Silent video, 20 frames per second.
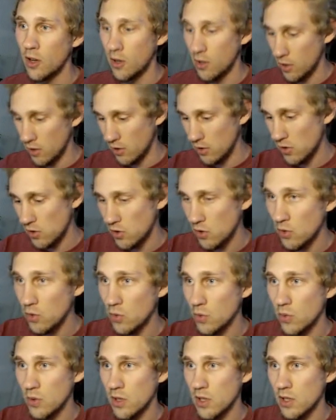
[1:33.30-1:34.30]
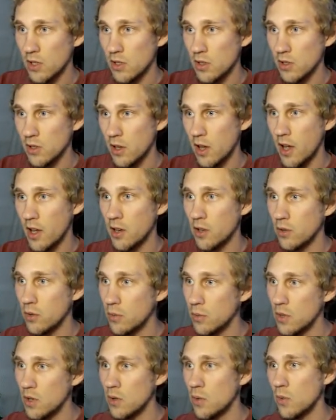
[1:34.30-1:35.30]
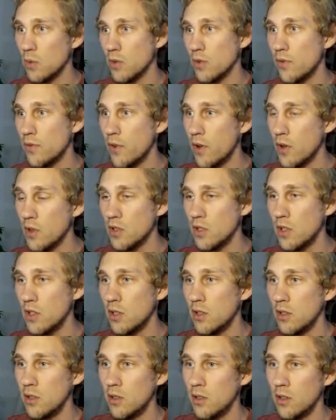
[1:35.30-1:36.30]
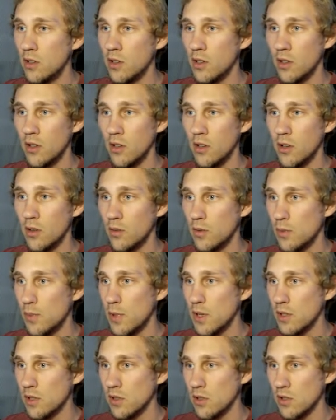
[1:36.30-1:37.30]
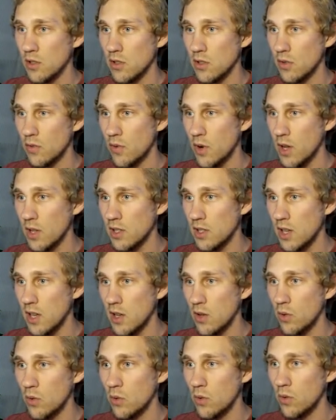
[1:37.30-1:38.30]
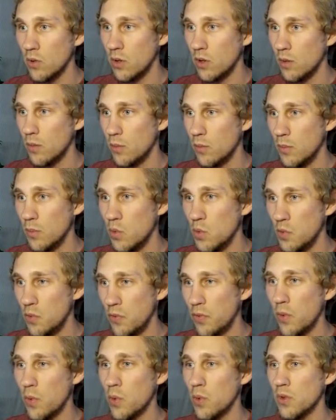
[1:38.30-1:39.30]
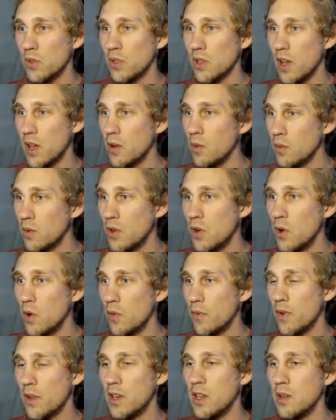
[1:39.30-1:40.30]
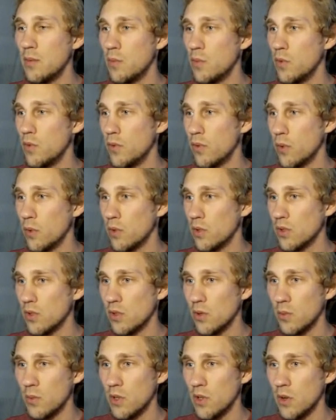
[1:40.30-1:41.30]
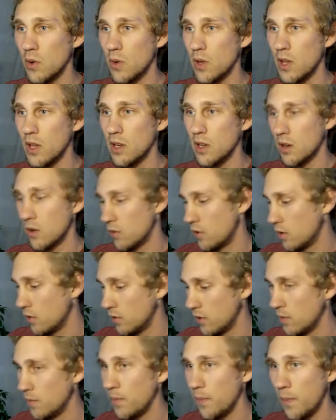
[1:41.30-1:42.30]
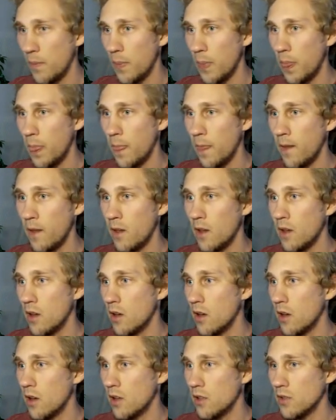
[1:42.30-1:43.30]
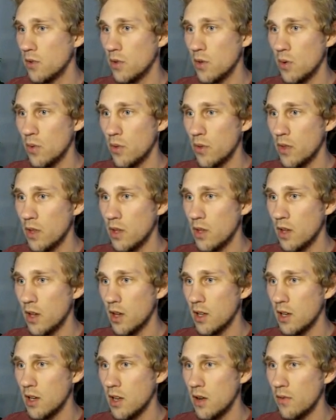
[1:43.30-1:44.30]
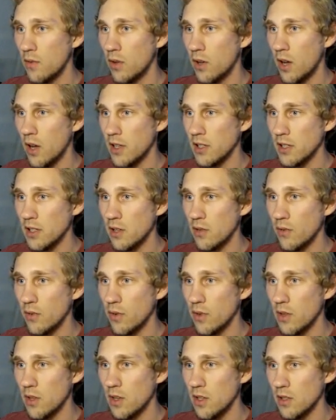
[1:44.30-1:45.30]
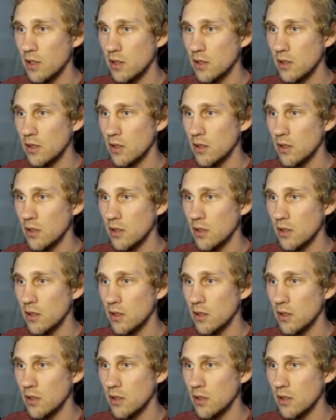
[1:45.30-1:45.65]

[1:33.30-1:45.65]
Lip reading: let's do this item equals function. It's basically just a rectangle. Move force, I don't know if I need move force, so I'm going to go ahead and get rid of it. I also don't think I need velocity for this.